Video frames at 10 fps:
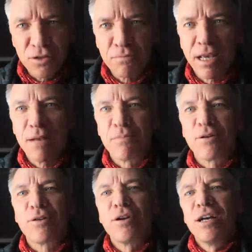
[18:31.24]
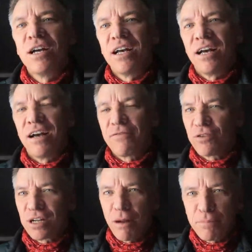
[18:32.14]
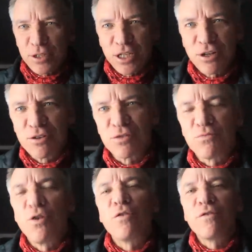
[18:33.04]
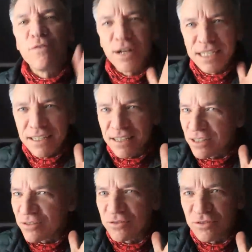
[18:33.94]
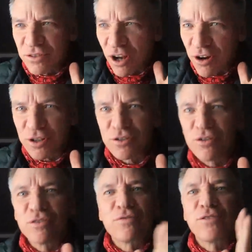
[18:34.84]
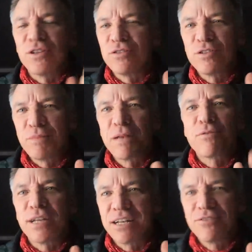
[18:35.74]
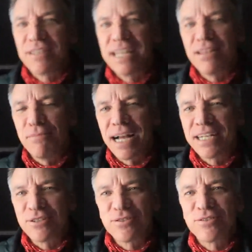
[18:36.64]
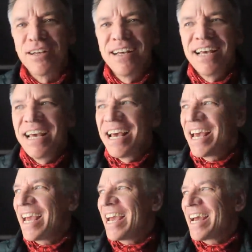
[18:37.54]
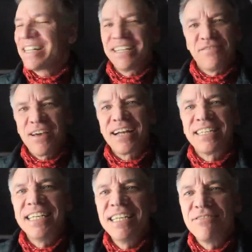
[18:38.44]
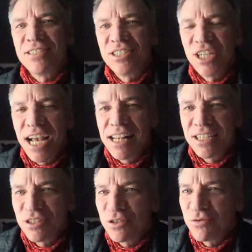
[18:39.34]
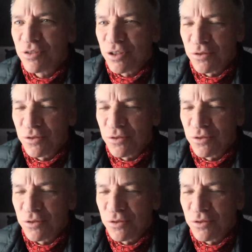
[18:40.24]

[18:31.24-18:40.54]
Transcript: newspaper for a couple years, wrote funny little articles for the newspaper to entertain the miners. And in fact, he was challenged to a